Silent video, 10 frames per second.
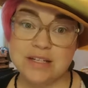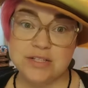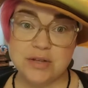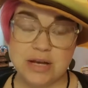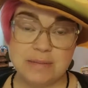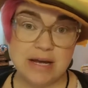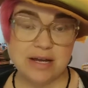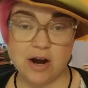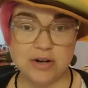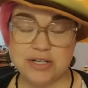Do you like my
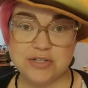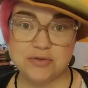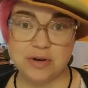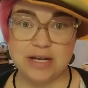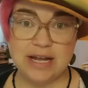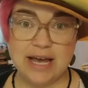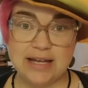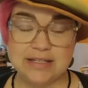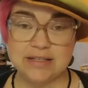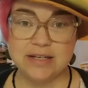art historian
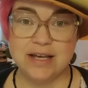hat?